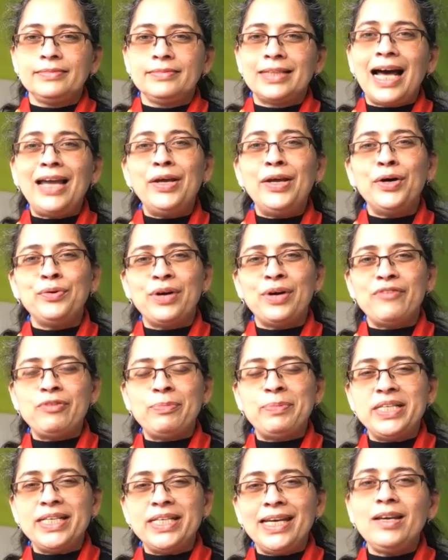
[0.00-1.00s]
Hello,
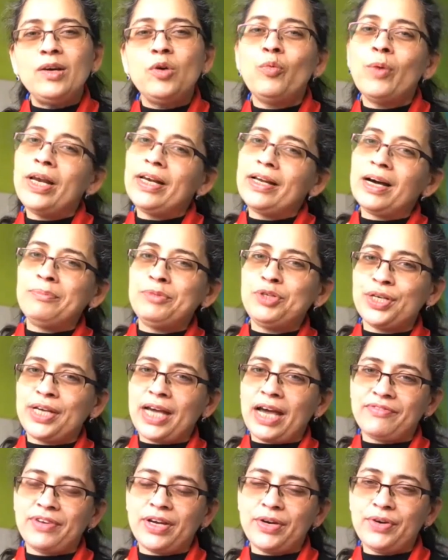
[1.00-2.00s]
everybody. Welcome to
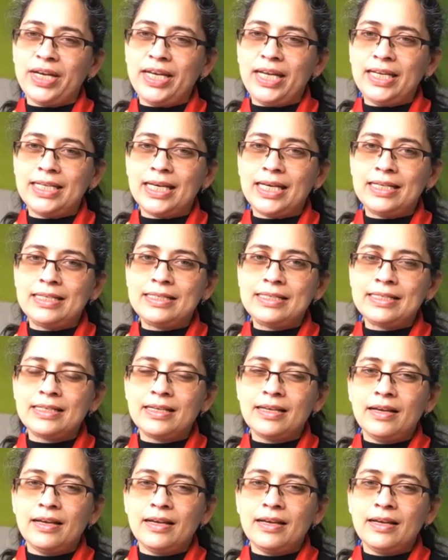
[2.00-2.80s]
Cafe Rainy Days.